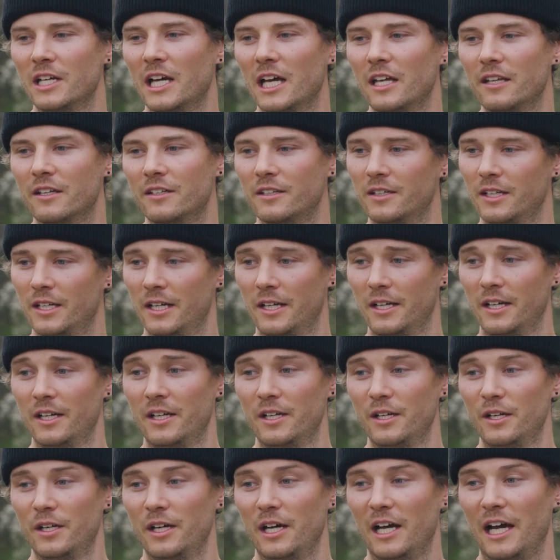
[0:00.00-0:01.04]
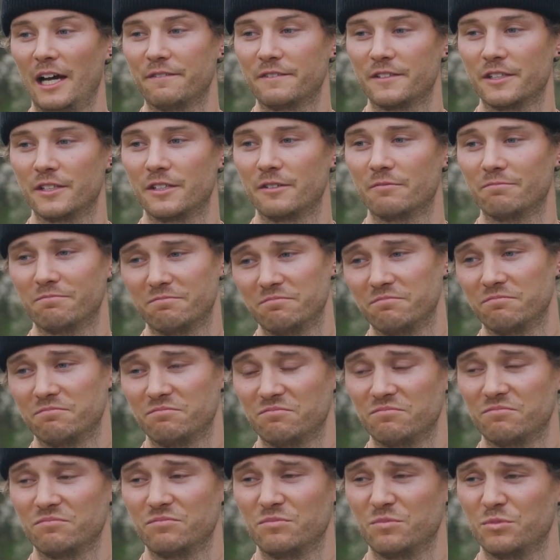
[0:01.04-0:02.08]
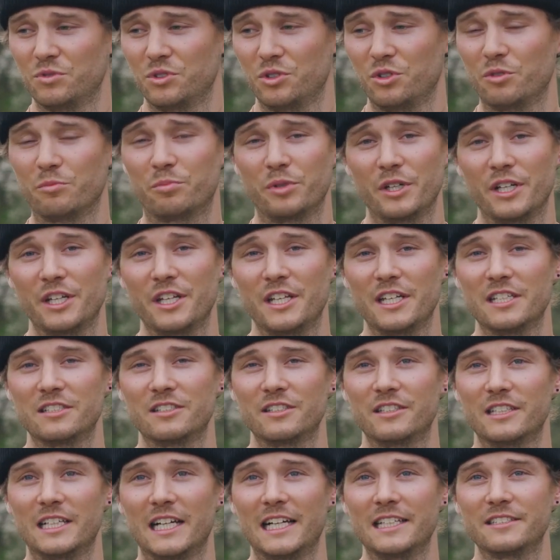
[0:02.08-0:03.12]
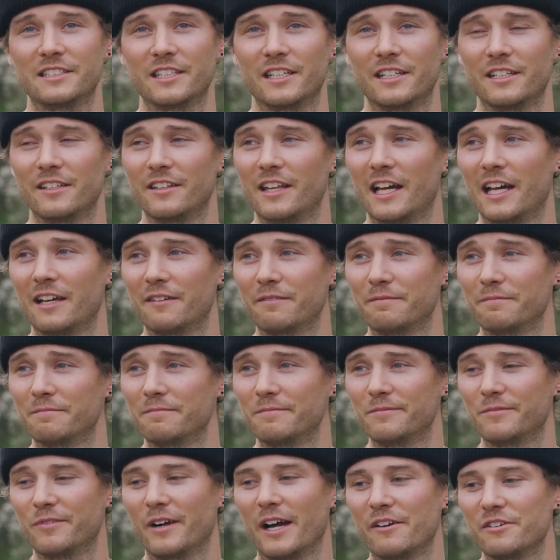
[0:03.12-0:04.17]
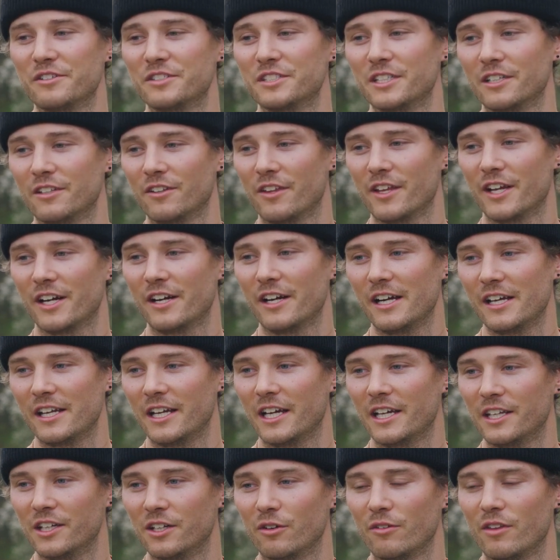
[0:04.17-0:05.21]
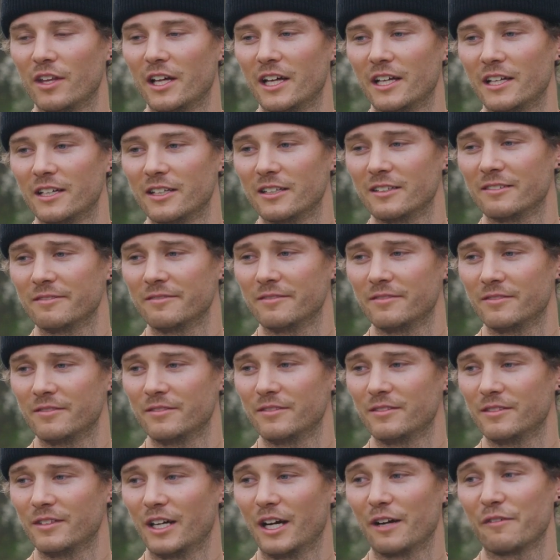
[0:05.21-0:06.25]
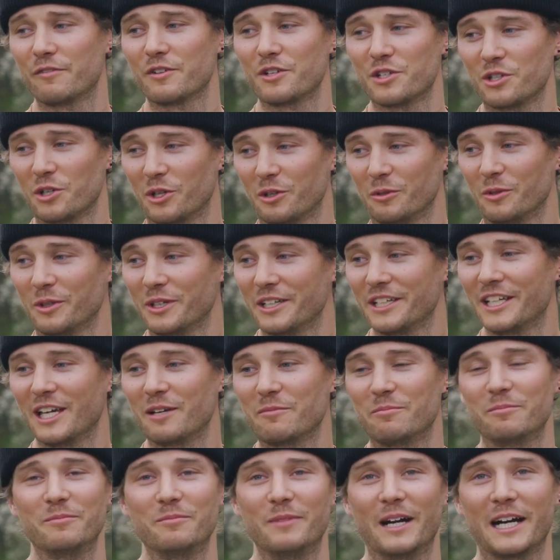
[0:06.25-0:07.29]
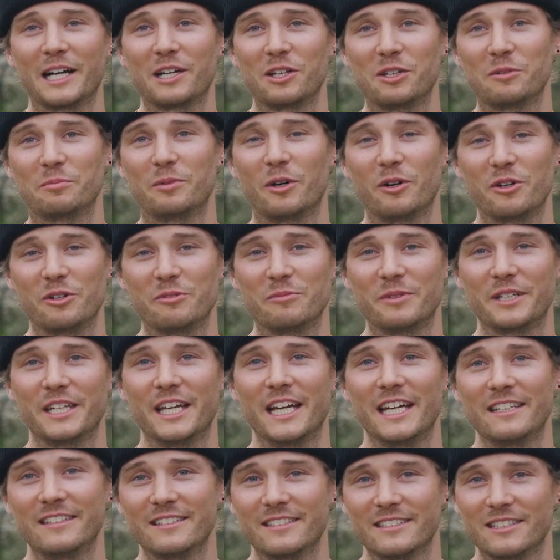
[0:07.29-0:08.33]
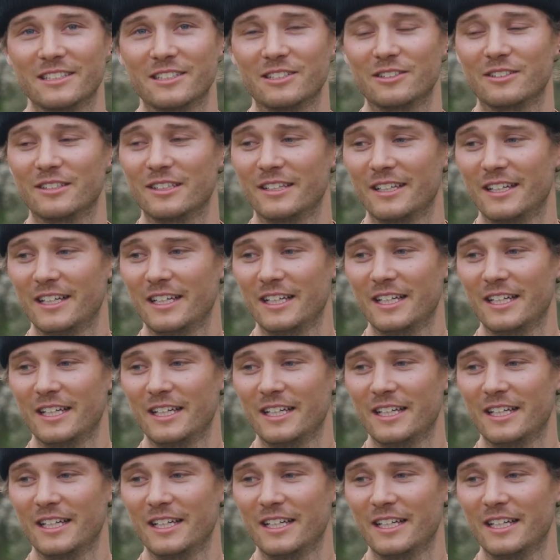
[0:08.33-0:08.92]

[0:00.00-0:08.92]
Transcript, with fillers: and after doing pretty decent last year, that fire is still there and I know that uh, I for sure want to get back on the podium again. So